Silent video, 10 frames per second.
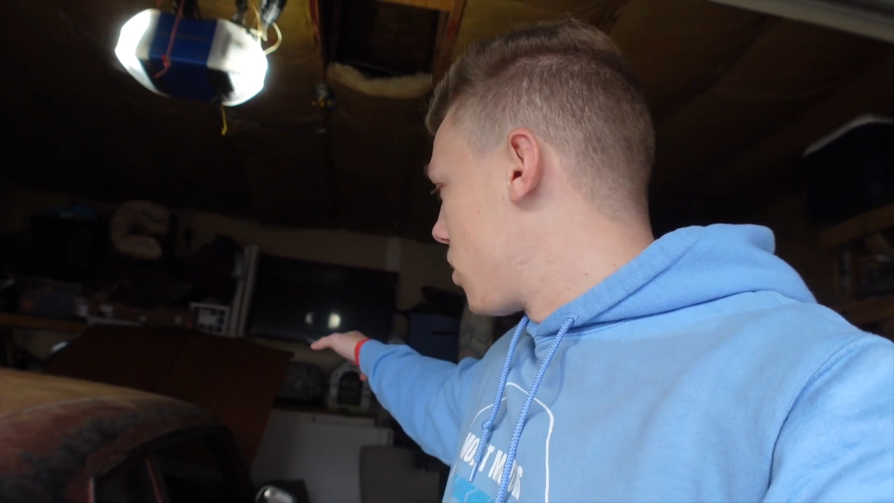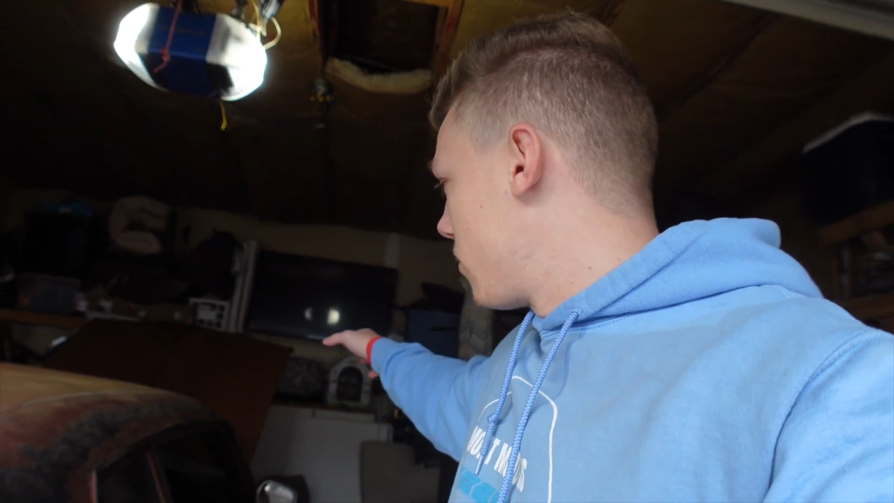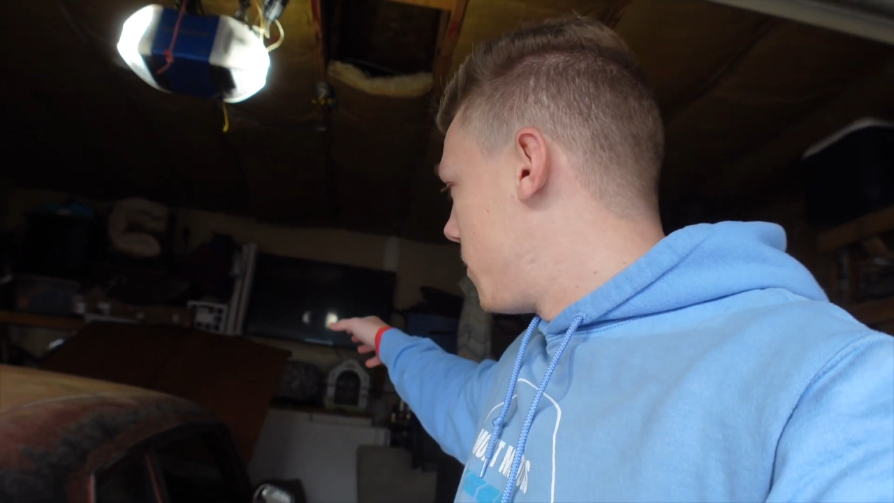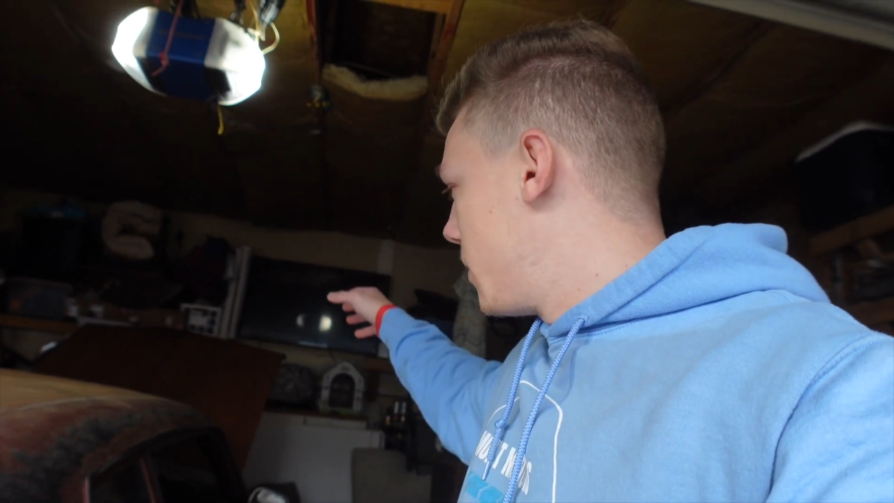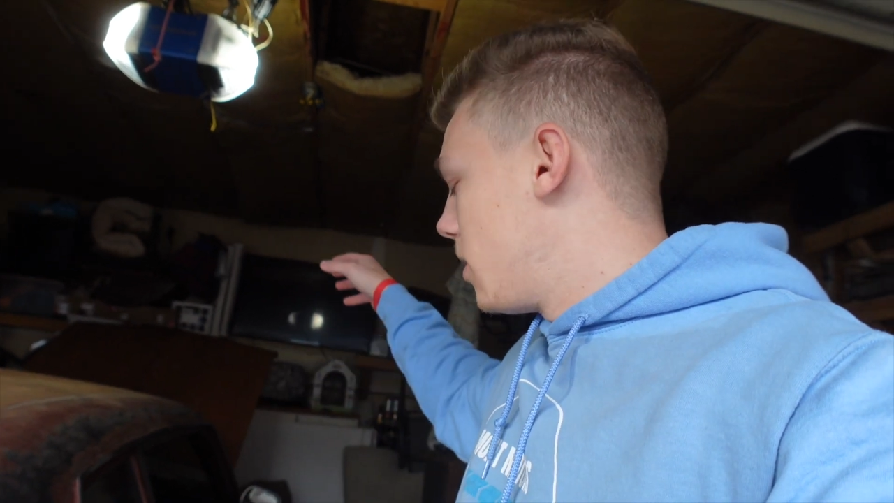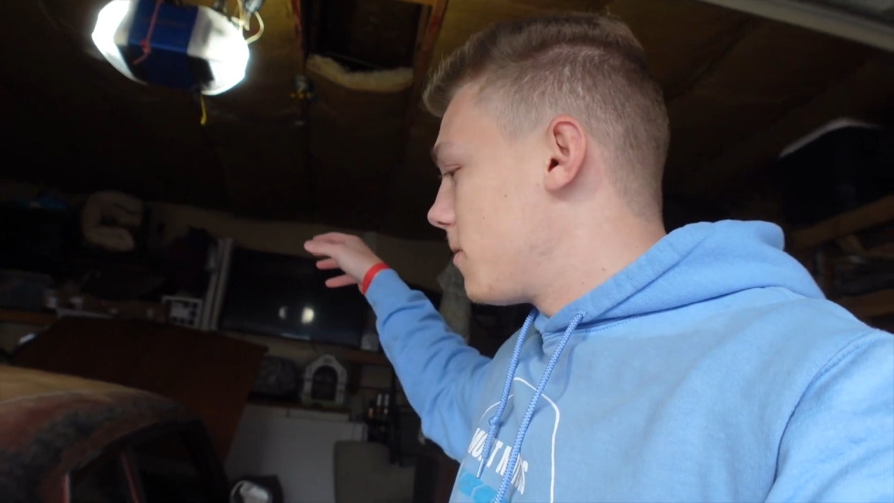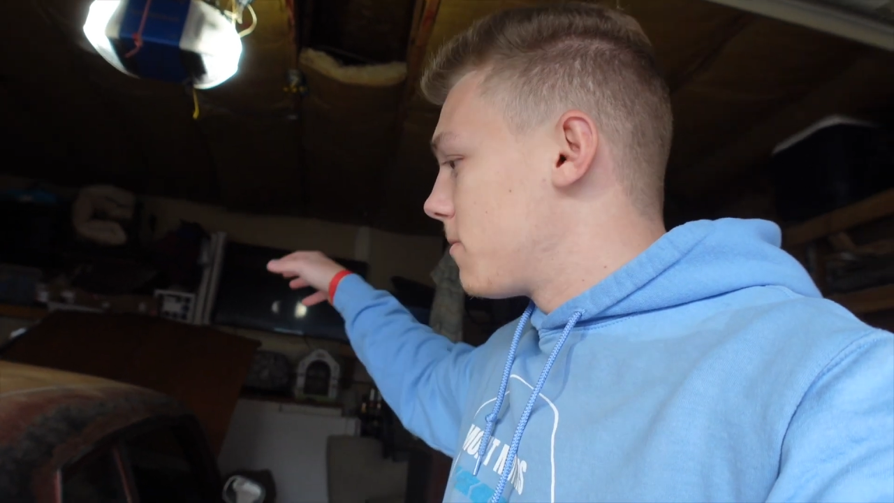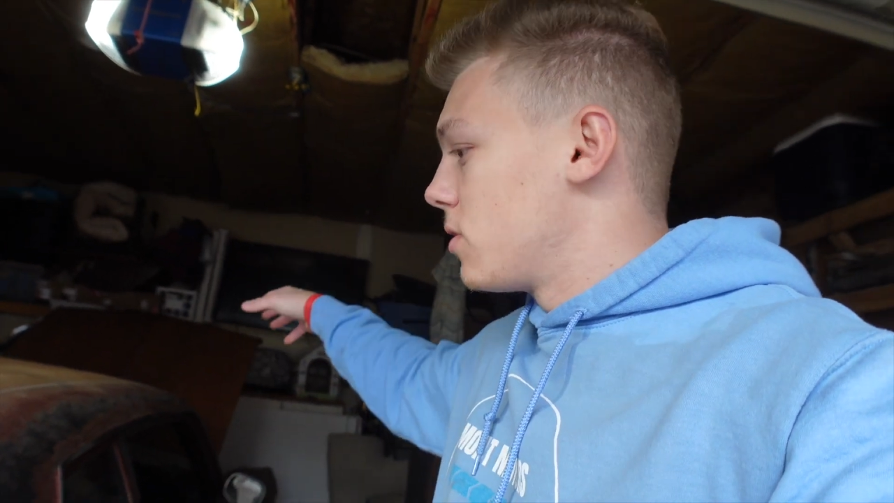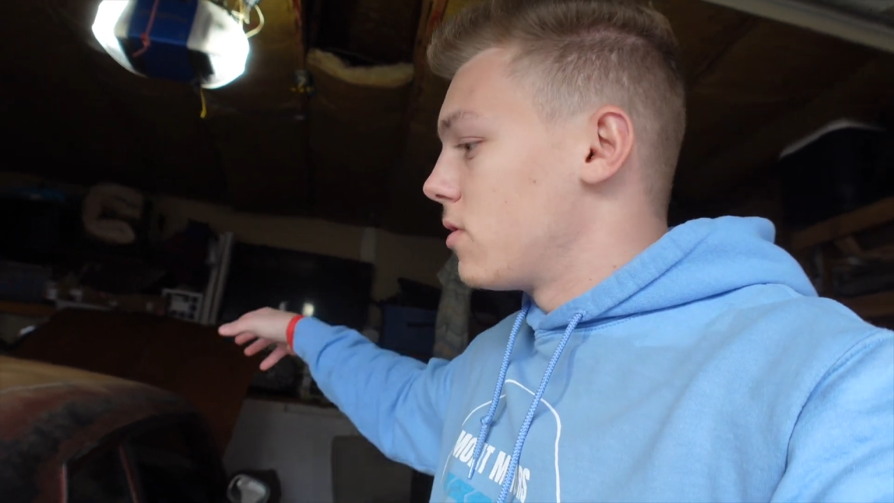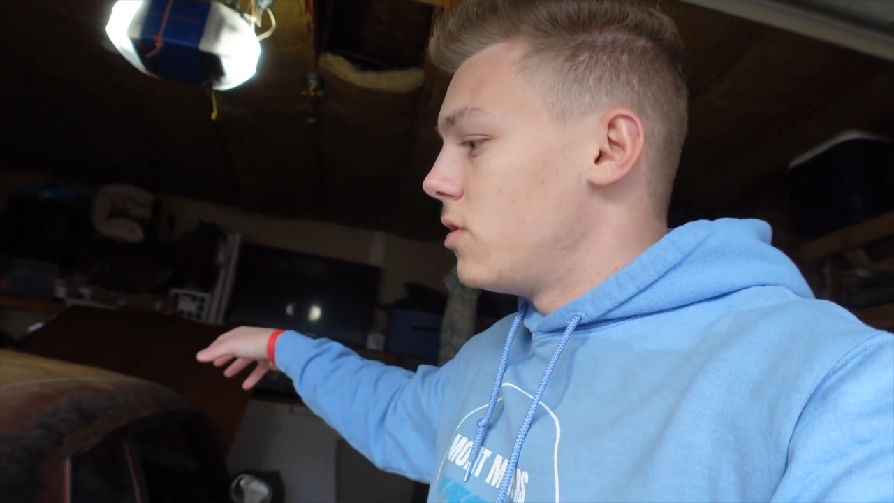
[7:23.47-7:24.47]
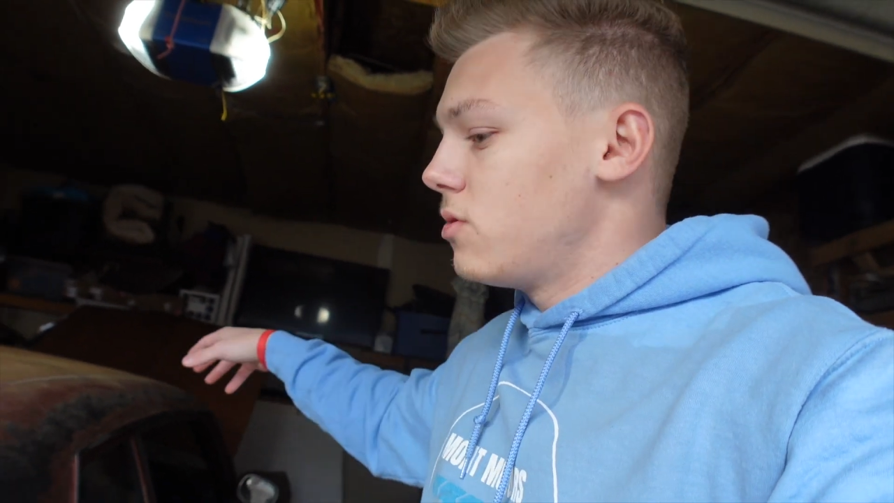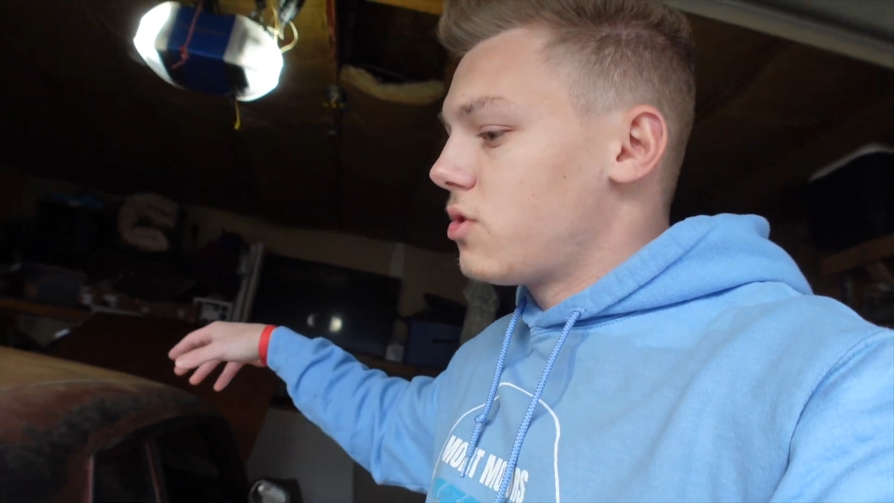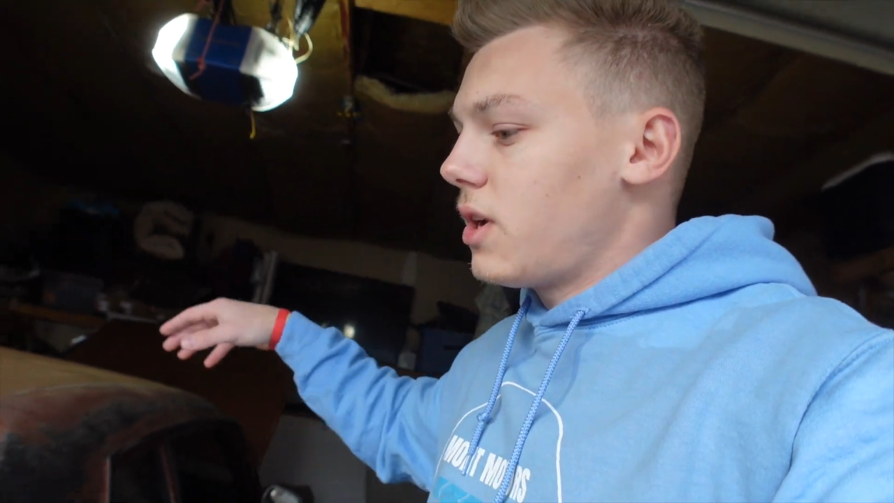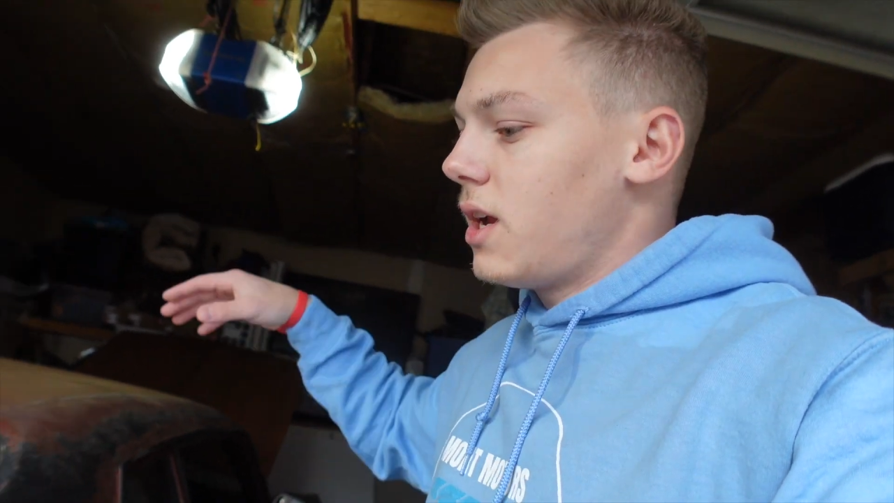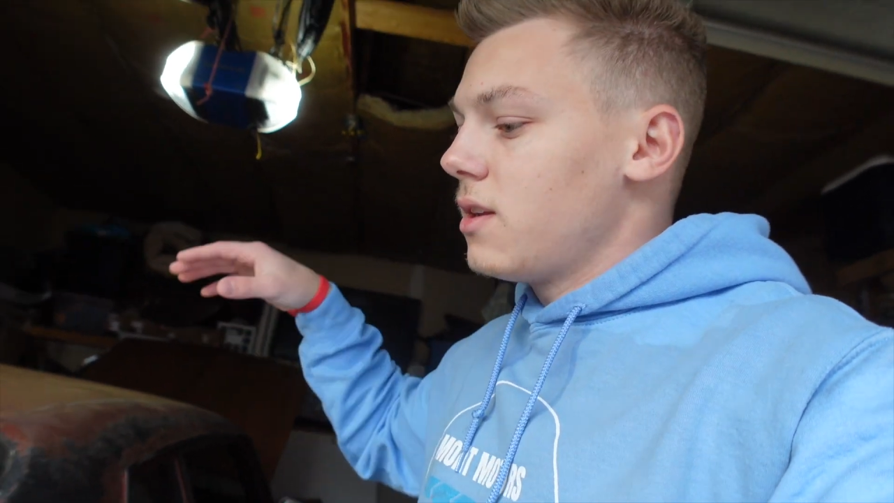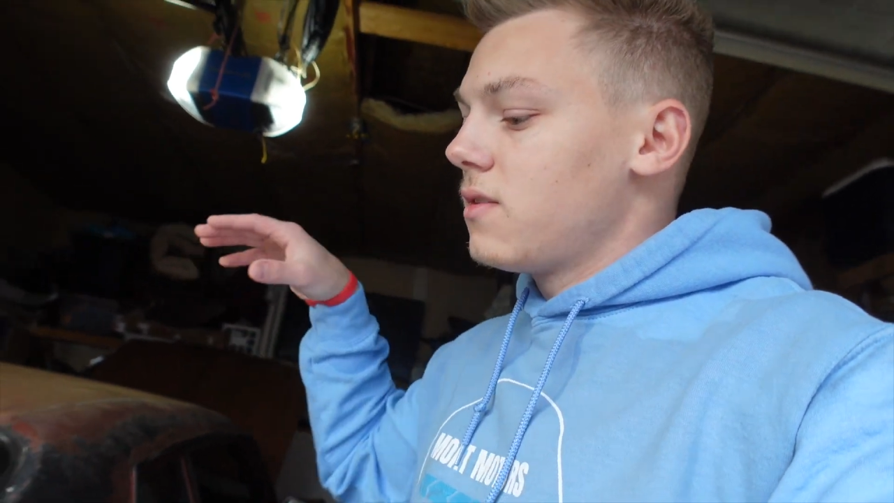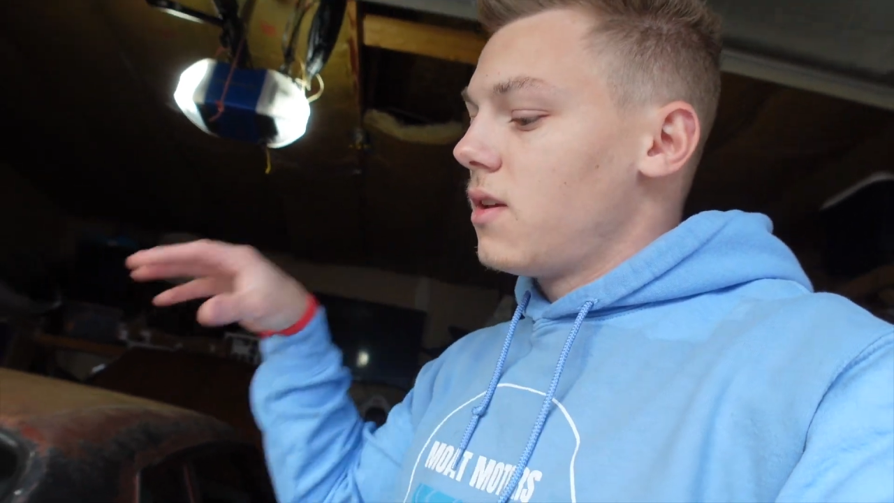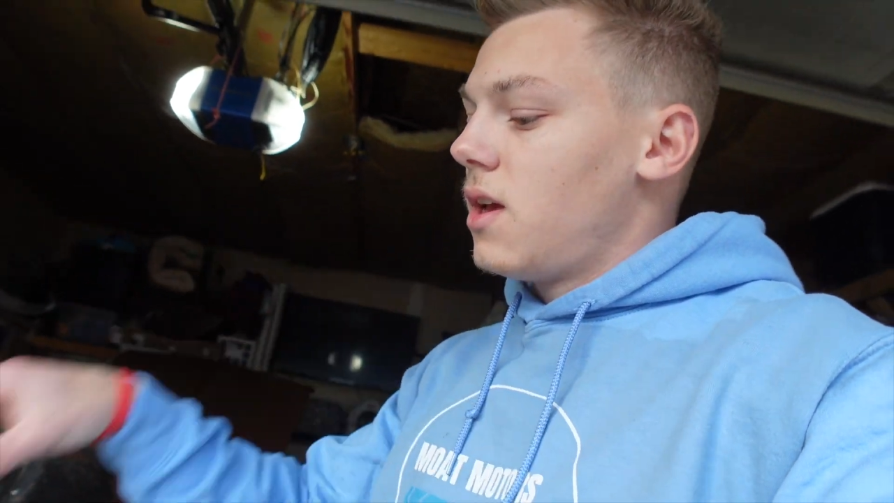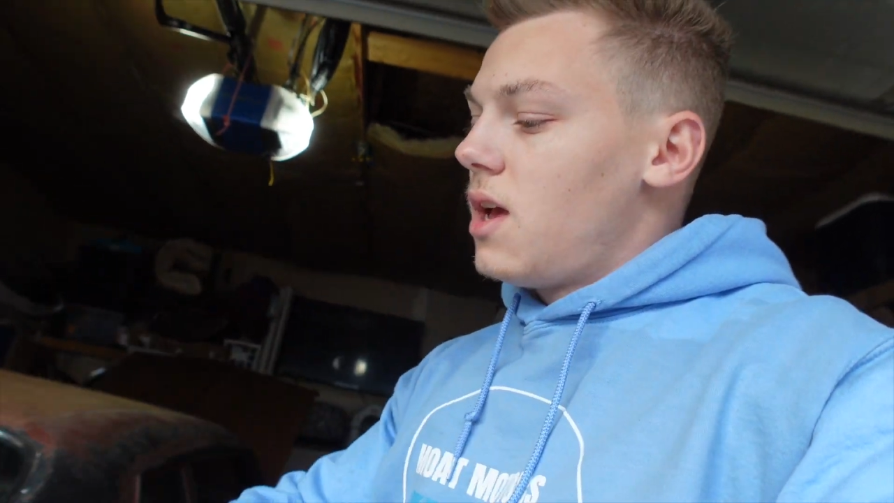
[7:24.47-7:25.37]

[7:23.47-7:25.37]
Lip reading: rebuilt, new trans,